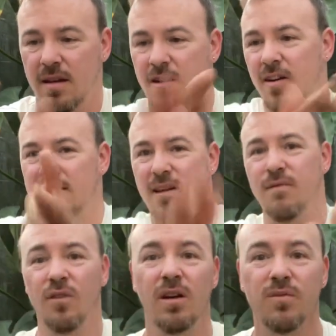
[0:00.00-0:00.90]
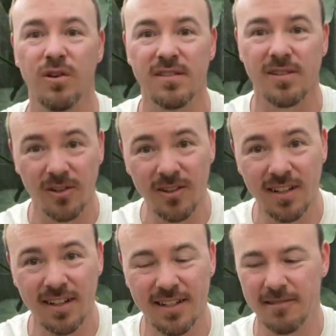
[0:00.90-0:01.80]
nice and full of roots soon.
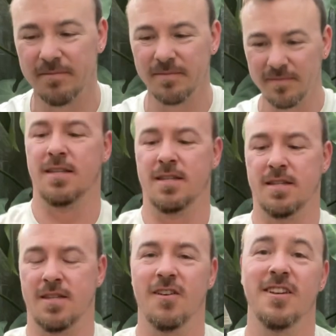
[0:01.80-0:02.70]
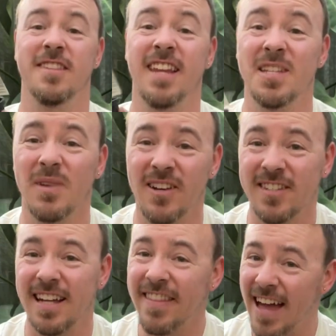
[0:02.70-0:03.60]
All right, so the next one I got
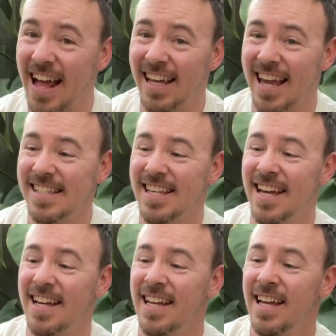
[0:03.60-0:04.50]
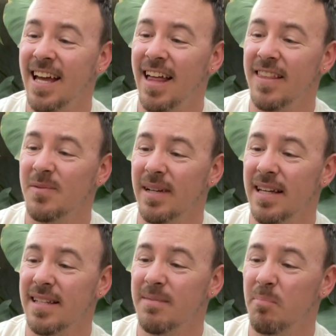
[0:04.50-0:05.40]
another Alocasia. This one
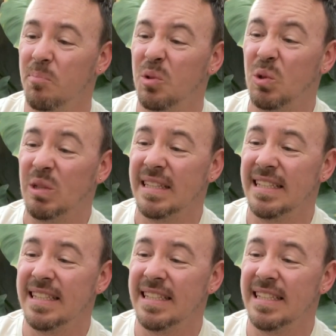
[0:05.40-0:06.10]
is Portei.